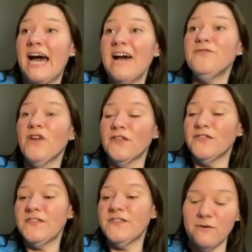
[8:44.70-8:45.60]
And I
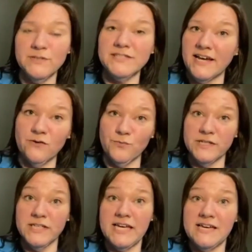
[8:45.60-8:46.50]
thought that was like a
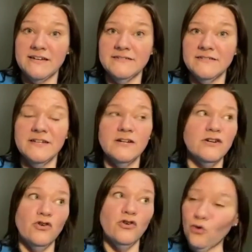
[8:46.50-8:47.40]
really
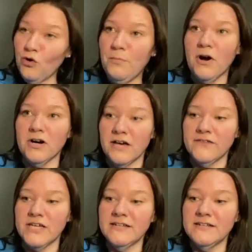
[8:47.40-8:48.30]
cool part
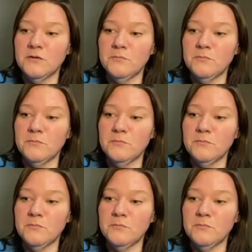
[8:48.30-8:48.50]
of it.